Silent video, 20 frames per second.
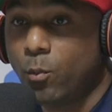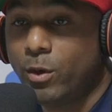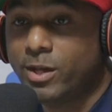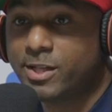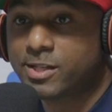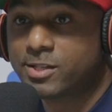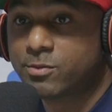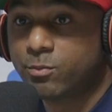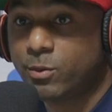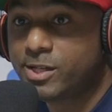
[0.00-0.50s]
We
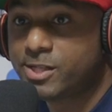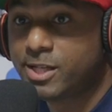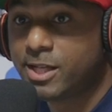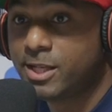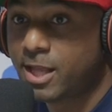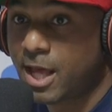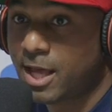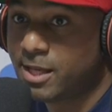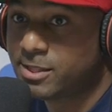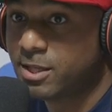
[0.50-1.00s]
just we see
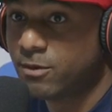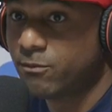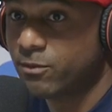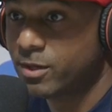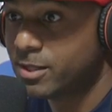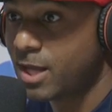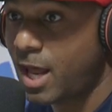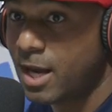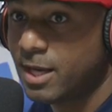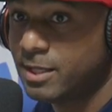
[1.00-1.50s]
things different
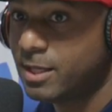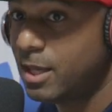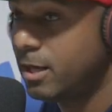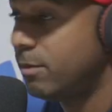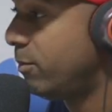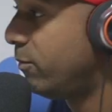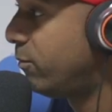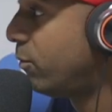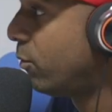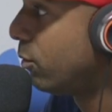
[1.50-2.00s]
because I haven't done
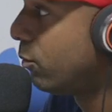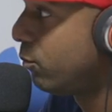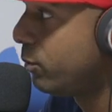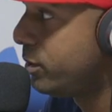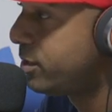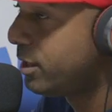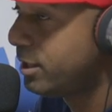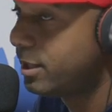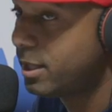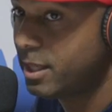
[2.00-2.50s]
it before. We
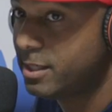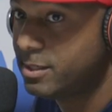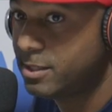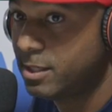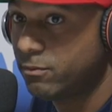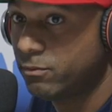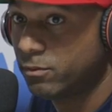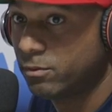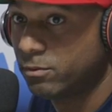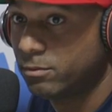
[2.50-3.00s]
see things
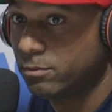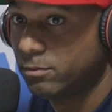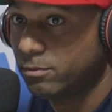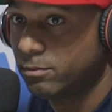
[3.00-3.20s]
different.